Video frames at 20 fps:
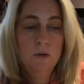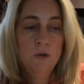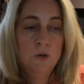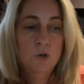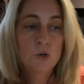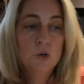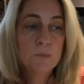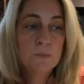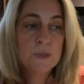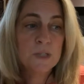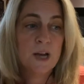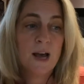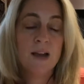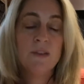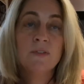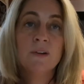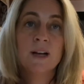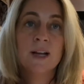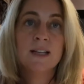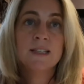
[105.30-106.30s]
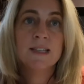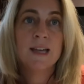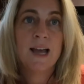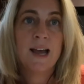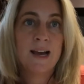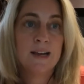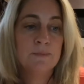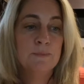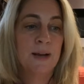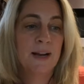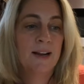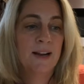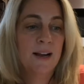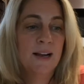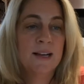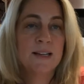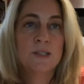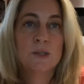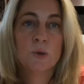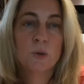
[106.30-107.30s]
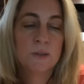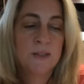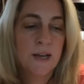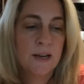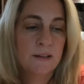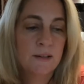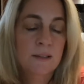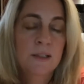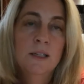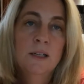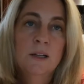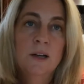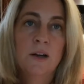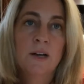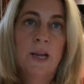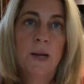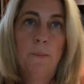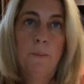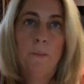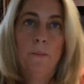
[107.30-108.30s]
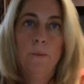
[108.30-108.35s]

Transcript: Oops, I forgot to add my ice. Hold on. Okay,